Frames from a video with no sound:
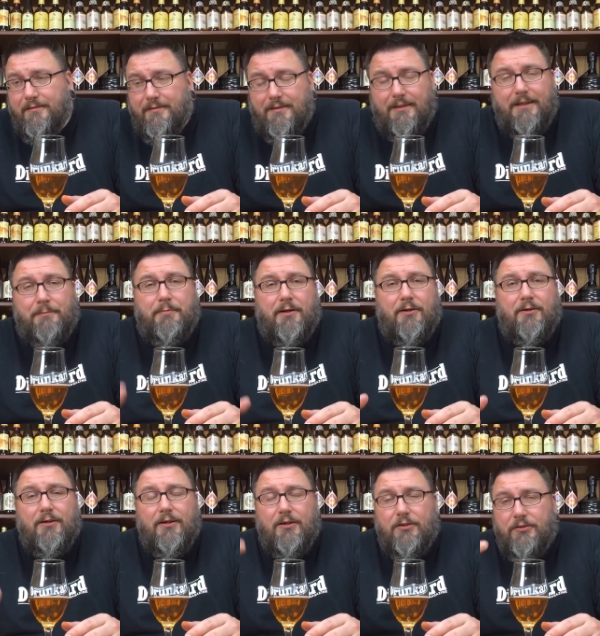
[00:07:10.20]
clean beer,
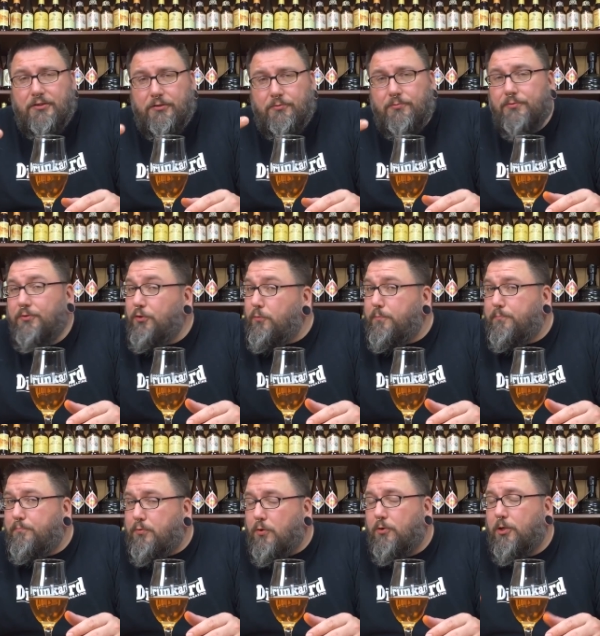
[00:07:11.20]
two, new
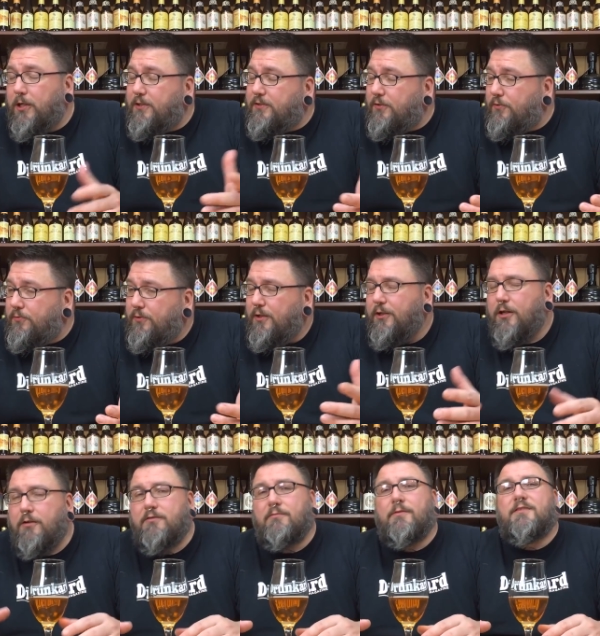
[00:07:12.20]
brewery. So it
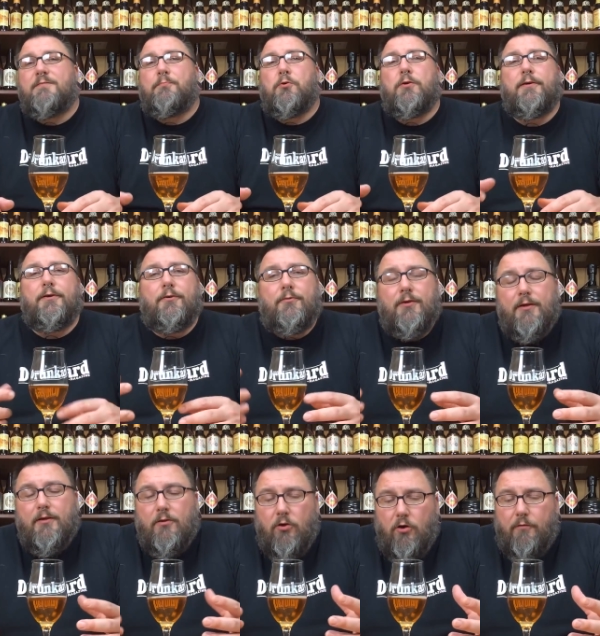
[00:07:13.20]
was one support new.
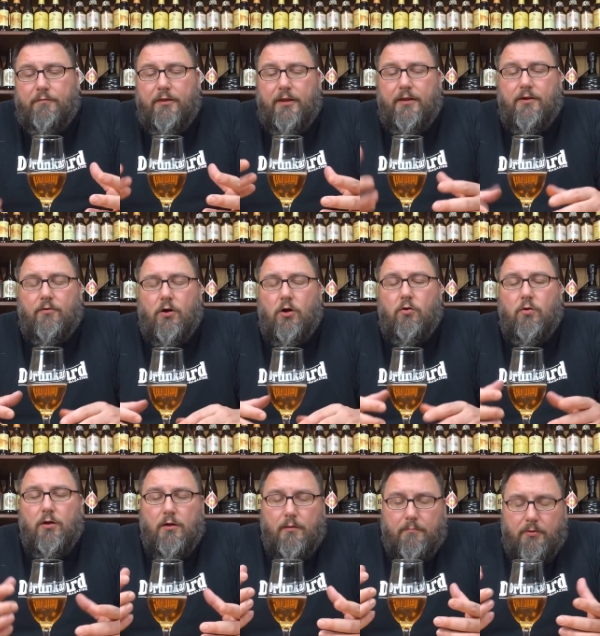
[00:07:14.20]
Hopefully they grow,
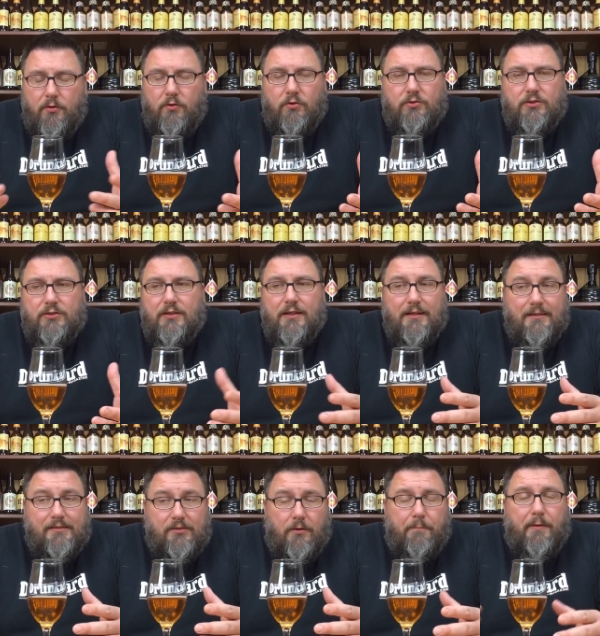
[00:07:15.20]
produce, and
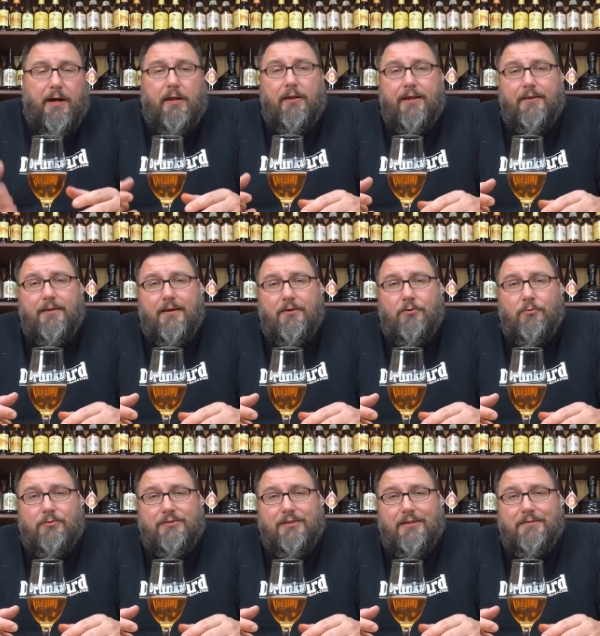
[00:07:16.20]
start bottling a lot of cool
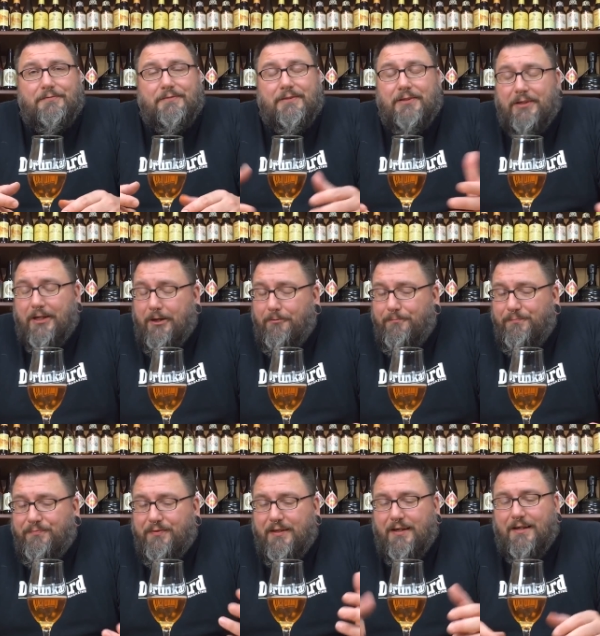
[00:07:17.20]
stuff. So there you
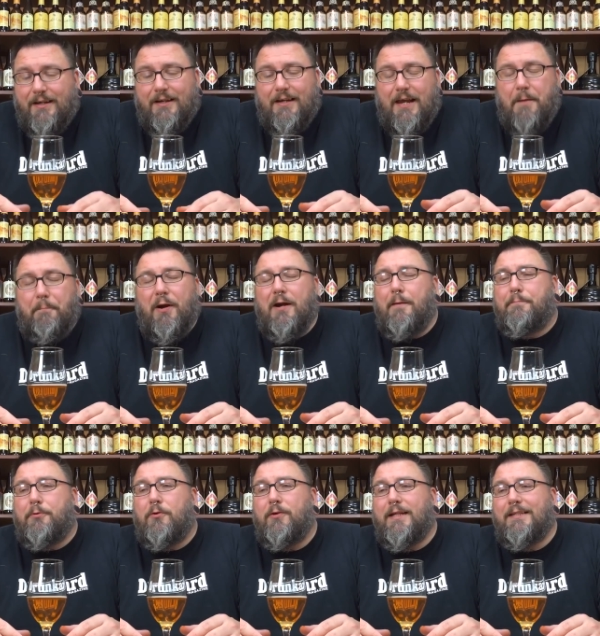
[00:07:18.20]
go. Uh, Empire
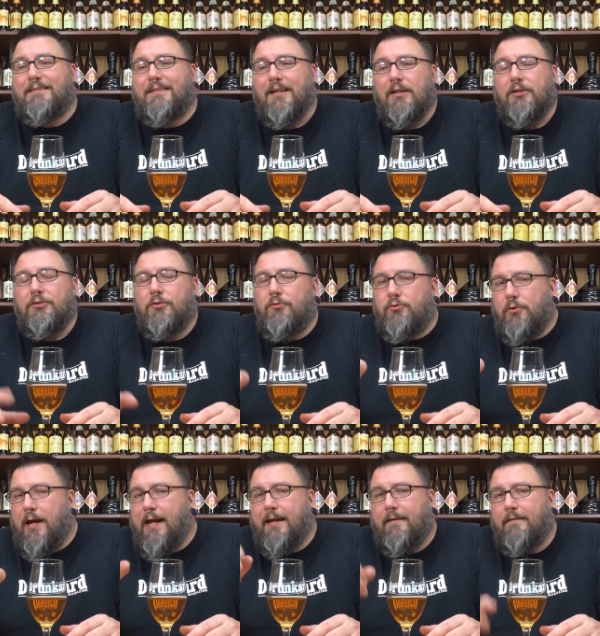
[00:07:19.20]
Brewing's Two
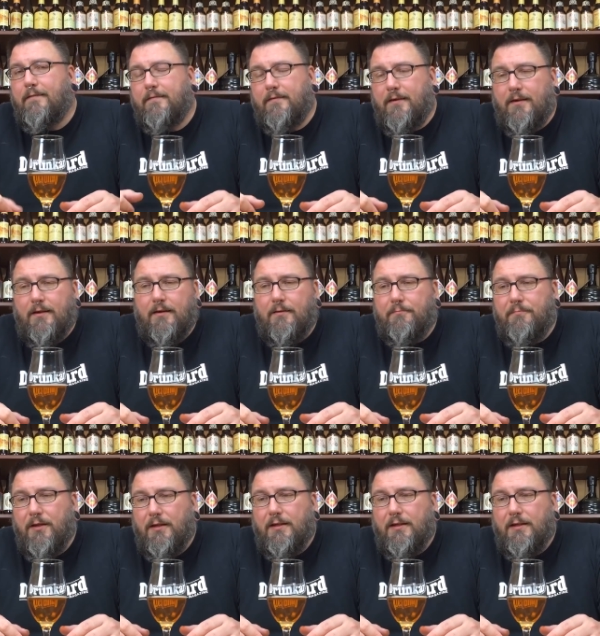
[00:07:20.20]
Dragons. Um,